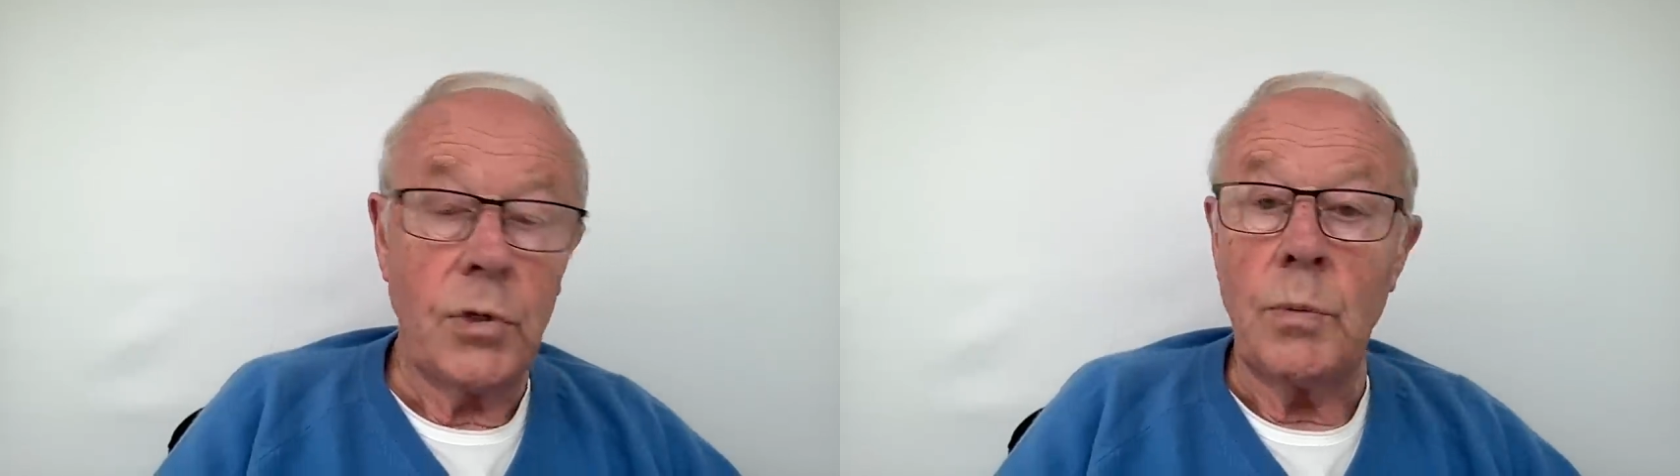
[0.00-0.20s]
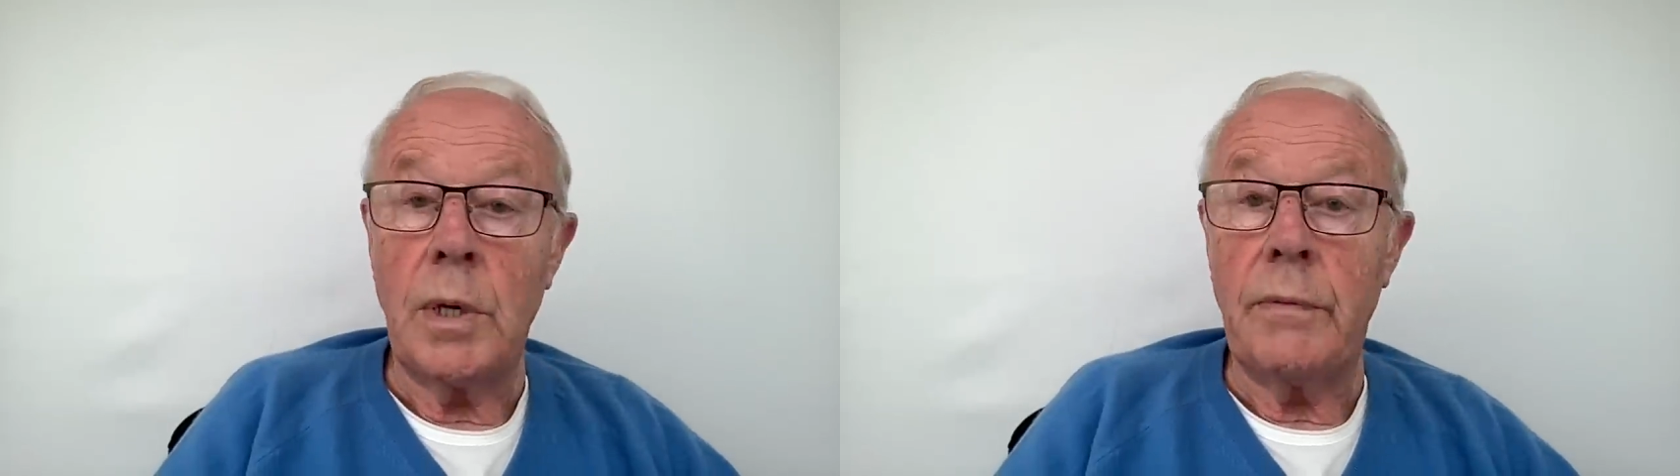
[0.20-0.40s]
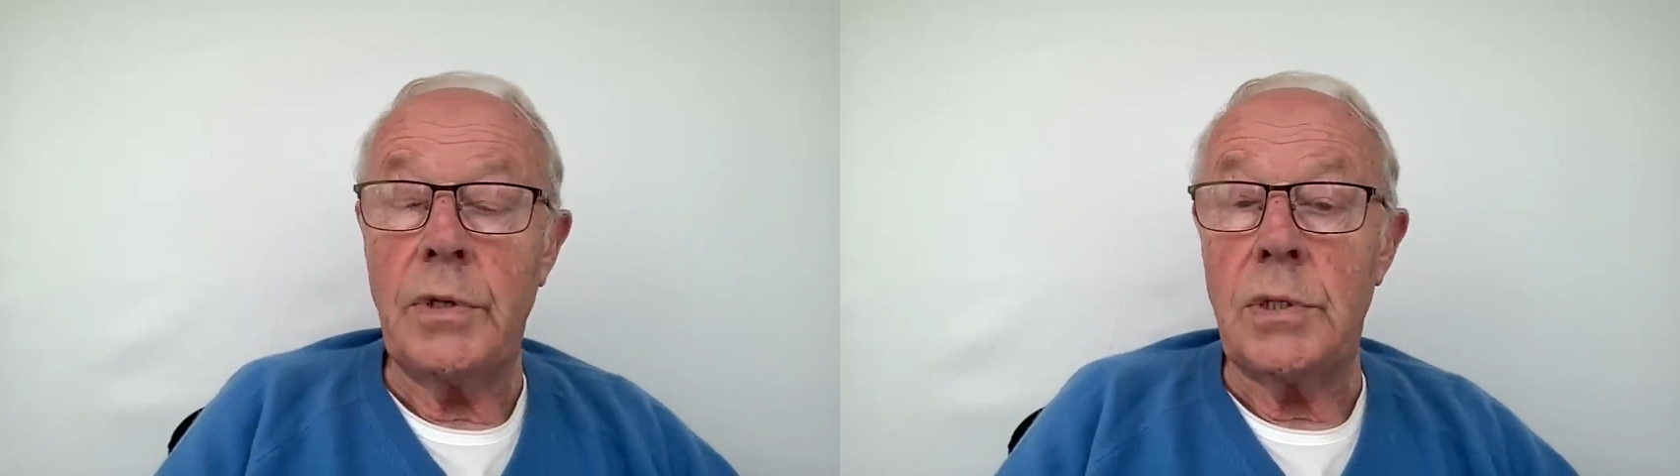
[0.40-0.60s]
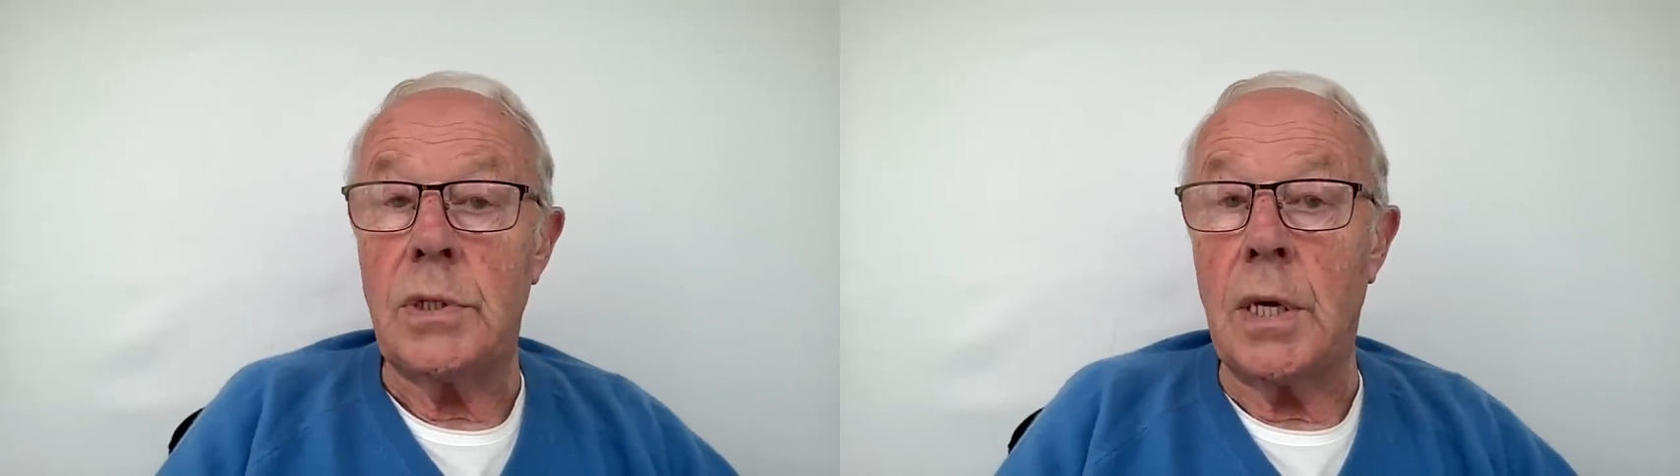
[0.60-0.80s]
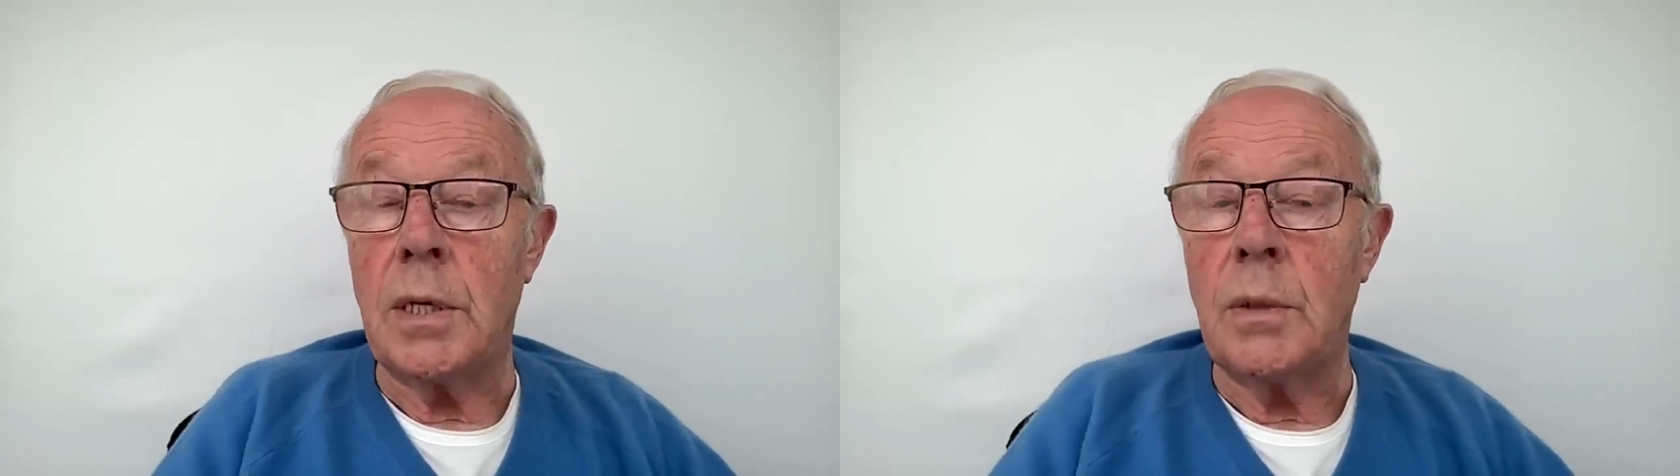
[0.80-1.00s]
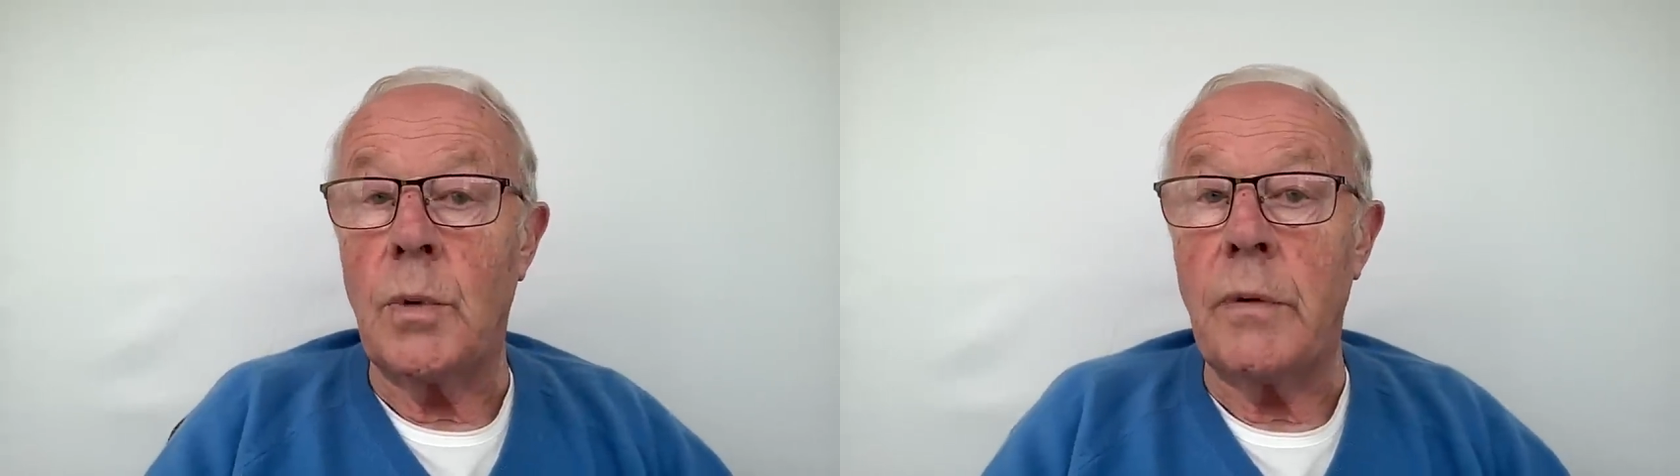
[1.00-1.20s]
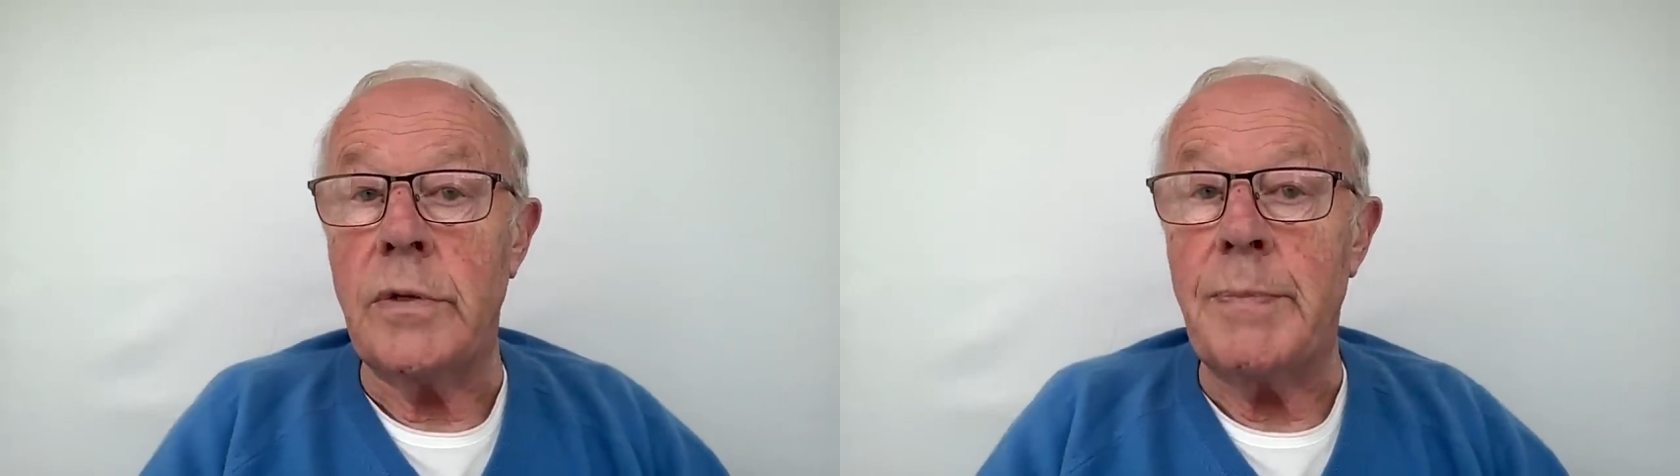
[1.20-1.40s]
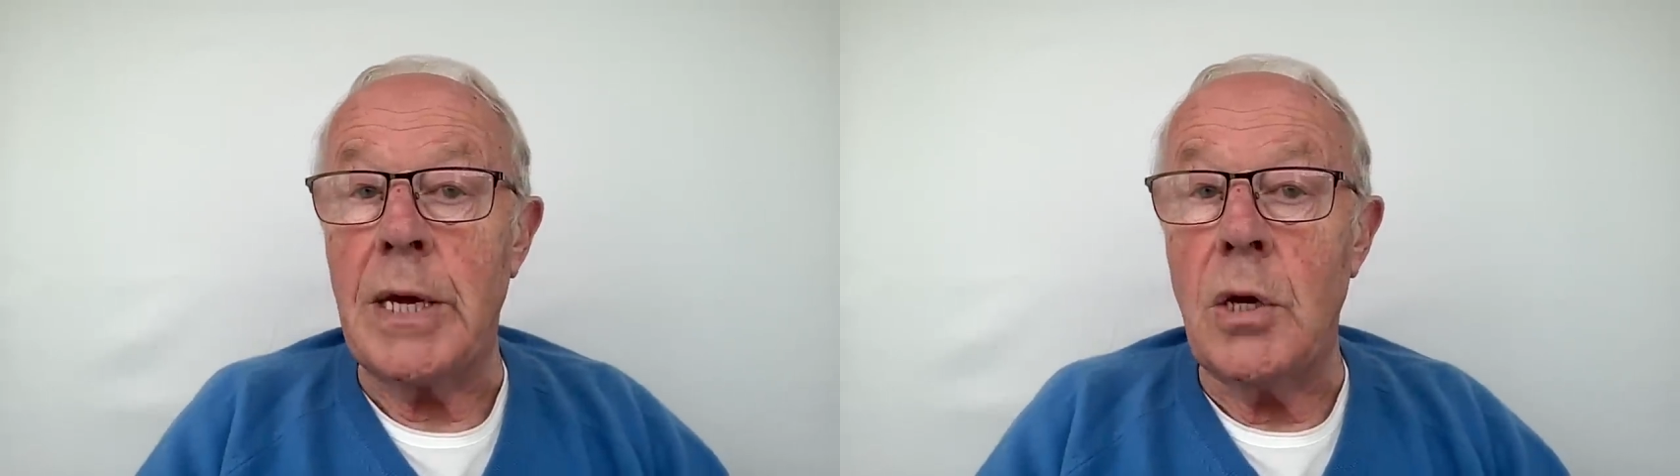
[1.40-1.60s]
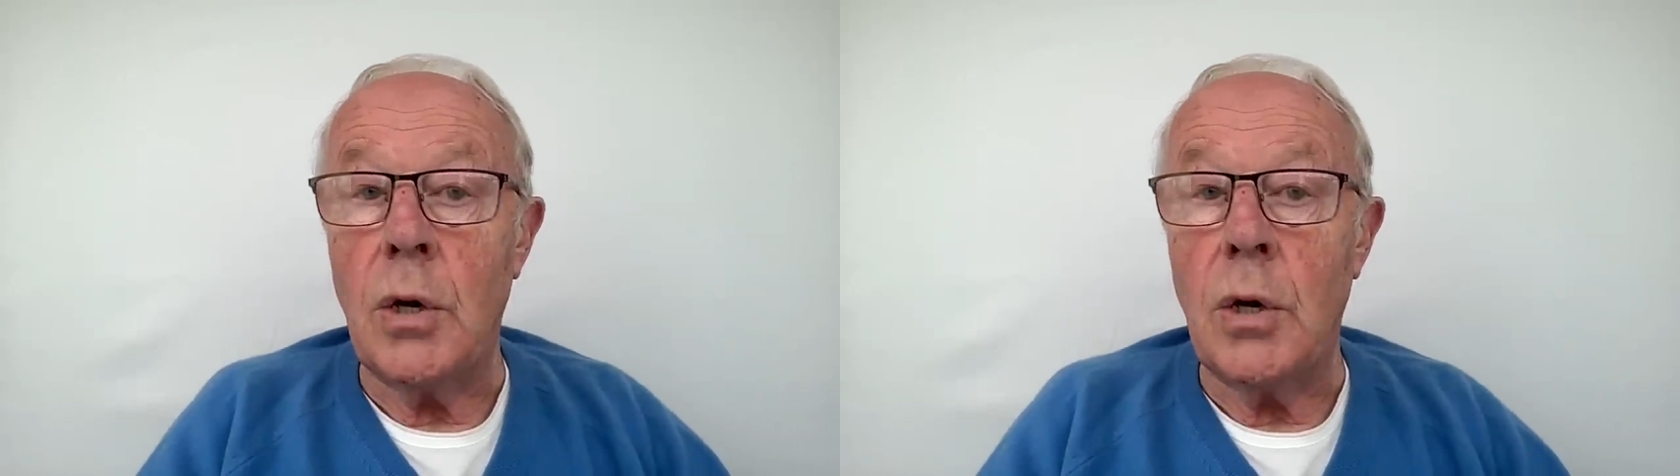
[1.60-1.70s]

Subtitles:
one of his big